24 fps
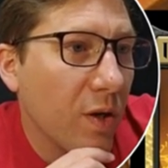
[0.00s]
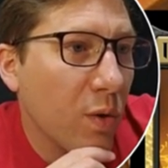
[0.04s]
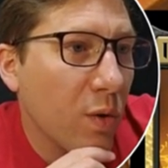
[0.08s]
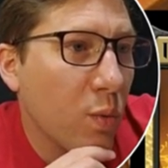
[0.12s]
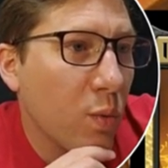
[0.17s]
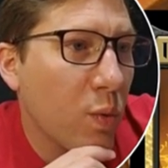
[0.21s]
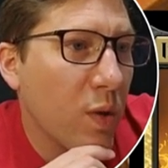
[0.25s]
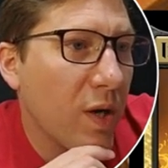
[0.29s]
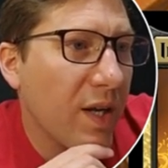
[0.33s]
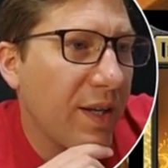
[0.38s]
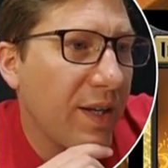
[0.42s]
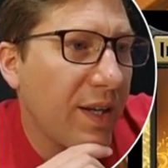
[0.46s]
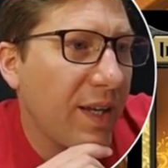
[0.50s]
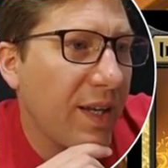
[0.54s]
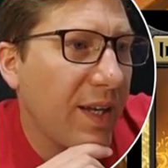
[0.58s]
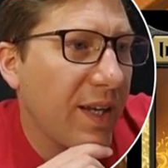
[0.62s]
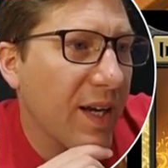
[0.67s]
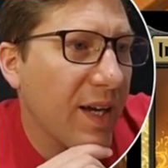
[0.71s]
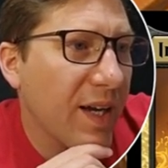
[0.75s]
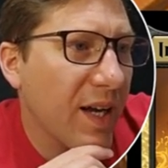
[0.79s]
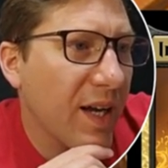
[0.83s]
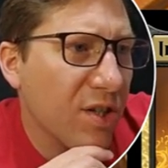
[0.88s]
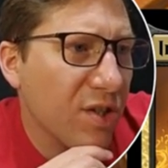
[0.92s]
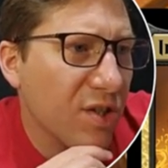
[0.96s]
when he
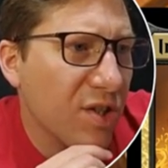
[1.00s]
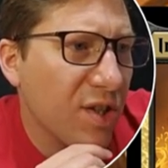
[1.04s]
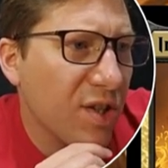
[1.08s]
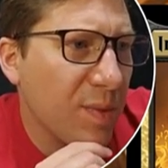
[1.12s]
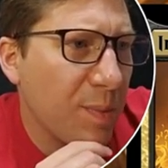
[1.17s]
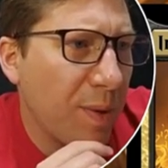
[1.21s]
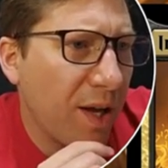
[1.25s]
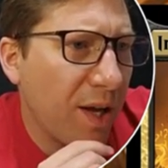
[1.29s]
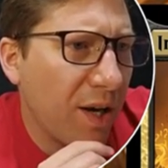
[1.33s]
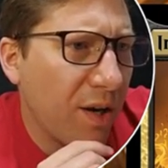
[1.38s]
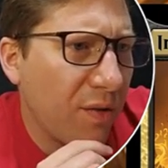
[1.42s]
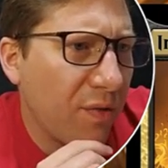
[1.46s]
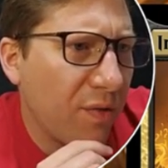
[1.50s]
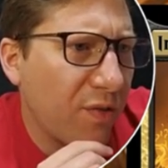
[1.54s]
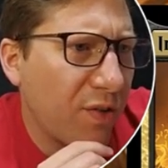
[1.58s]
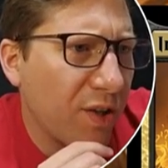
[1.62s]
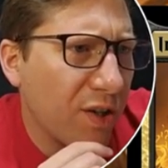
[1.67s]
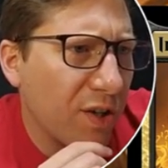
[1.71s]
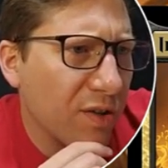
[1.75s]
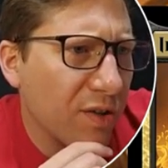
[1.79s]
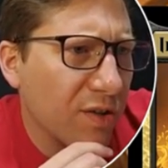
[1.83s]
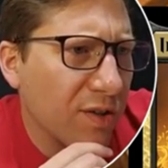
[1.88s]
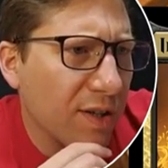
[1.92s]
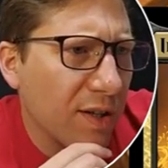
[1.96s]
enters the
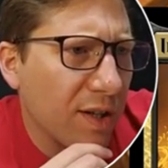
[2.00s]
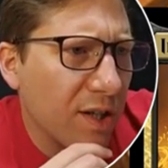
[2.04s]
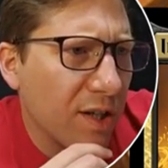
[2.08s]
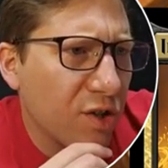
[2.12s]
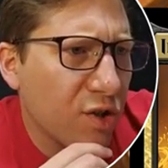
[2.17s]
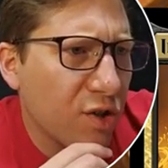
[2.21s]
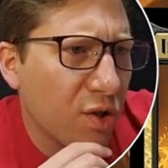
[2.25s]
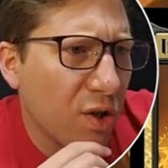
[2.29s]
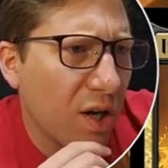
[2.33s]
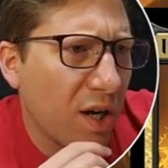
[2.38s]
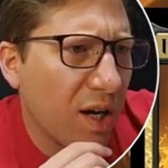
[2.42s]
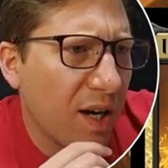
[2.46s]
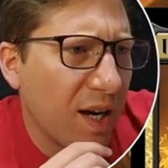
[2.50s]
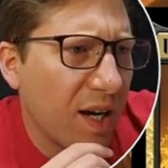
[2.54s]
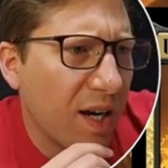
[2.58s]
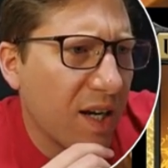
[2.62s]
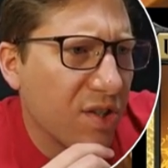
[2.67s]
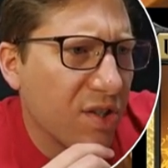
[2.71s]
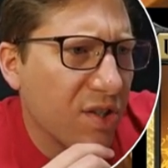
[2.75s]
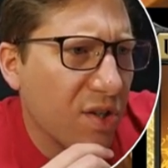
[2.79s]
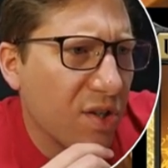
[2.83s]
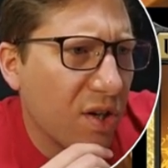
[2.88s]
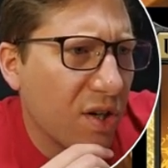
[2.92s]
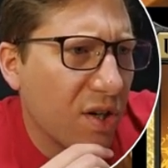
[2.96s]
battlefield, draw
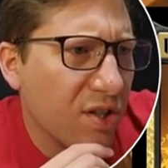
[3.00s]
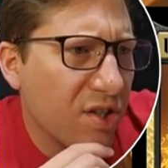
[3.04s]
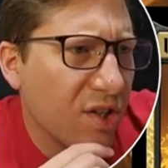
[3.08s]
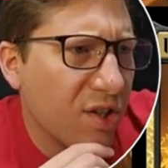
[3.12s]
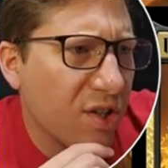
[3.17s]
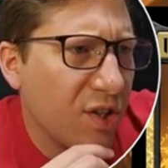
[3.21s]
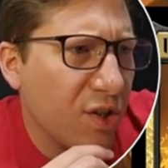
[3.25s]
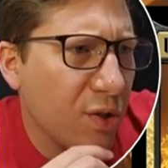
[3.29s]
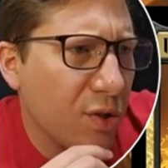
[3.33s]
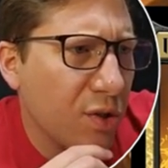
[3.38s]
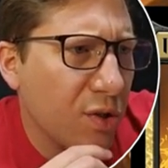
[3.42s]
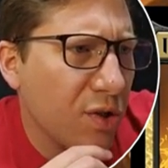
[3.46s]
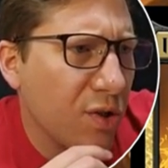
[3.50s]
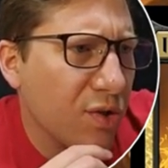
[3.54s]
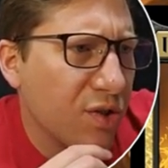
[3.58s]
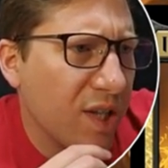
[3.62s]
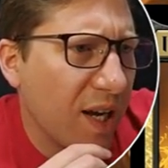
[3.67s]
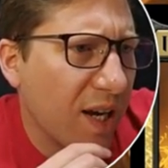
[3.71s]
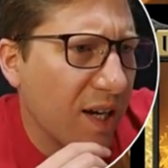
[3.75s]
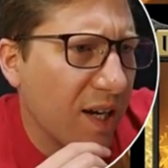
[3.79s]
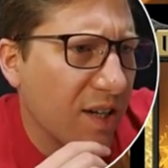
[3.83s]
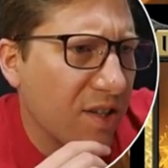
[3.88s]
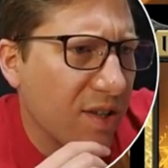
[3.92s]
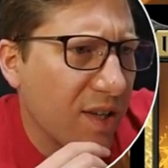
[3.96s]
X cards and you lose
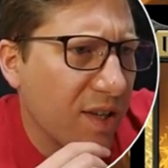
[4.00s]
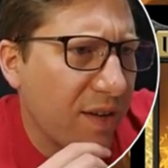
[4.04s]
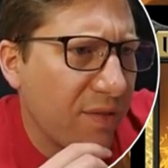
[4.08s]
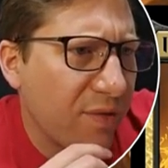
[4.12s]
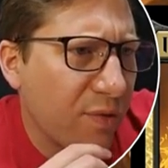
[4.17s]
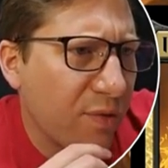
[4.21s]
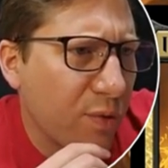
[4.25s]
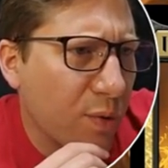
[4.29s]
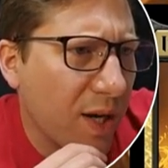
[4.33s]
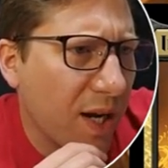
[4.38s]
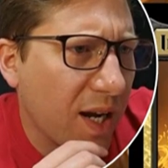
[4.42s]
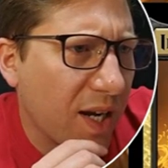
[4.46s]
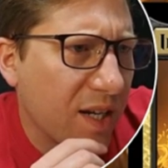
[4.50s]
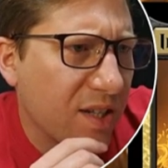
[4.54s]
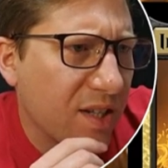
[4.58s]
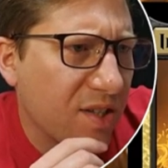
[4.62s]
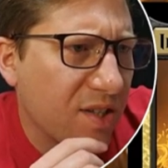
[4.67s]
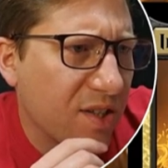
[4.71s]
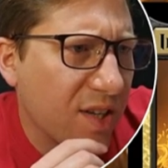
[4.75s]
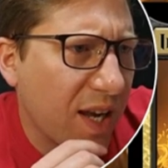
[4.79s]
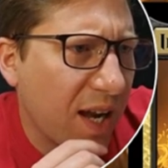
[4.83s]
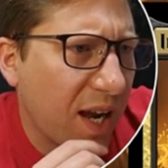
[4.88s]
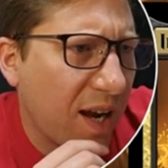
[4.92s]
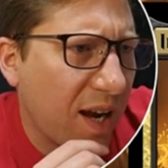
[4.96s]
X life, or X
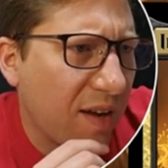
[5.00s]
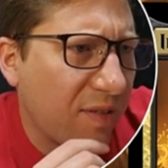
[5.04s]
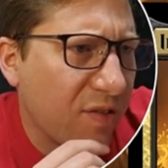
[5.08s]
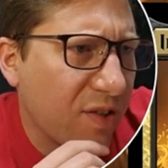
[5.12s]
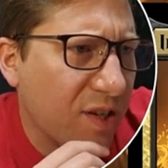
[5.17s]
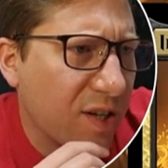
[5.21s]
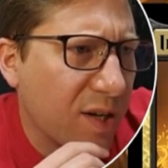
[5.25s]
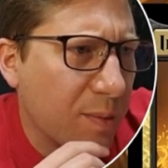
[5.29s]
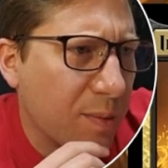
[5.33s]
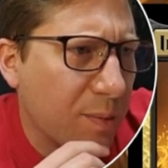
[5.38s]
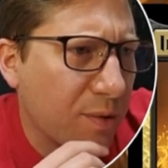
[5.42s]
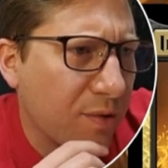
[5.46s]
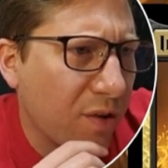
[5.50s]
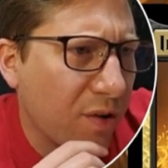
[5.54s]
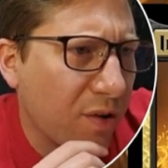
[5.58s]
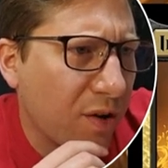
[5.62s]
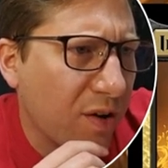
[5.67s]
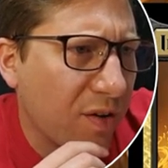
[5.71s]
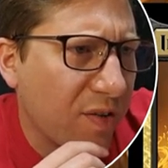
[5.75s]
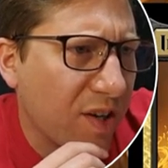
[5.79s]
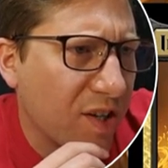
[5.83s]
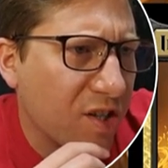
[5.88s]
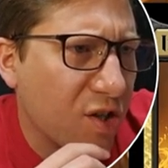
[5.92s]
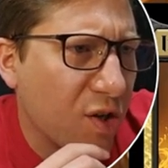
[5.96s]
is half the number of
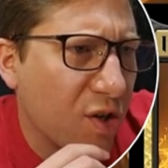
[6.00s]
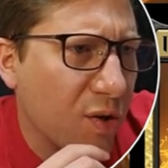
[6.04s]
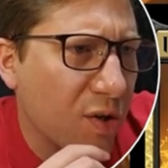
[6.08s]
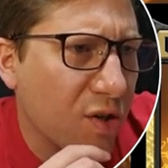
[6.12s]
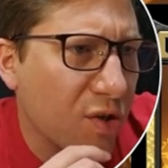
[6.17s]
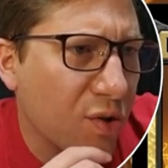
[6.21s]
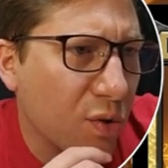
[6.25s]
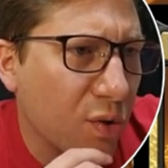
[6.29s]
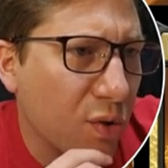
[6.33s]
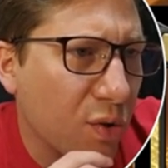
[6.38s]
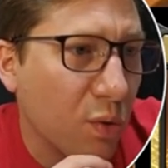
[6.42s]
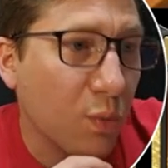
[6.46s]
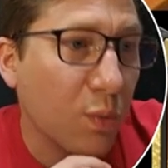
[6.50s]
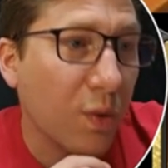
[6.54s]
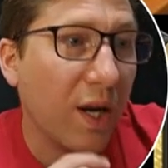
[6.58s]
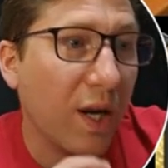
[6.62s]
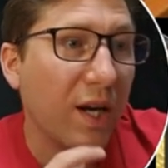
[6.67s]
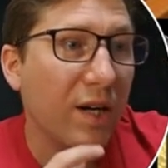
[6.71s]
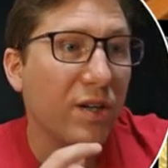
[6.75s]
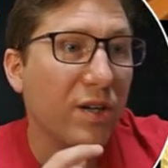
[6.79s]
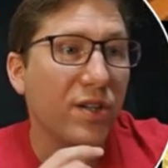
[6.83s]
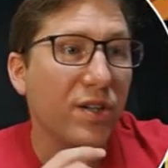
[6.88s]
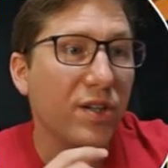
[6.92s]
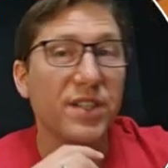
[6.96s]
artifacts you control,
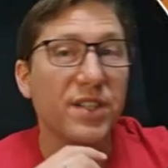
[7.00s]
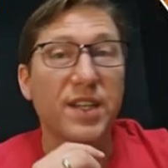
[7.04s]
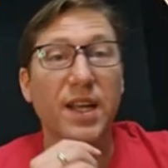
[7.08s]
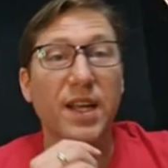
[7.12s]
rounded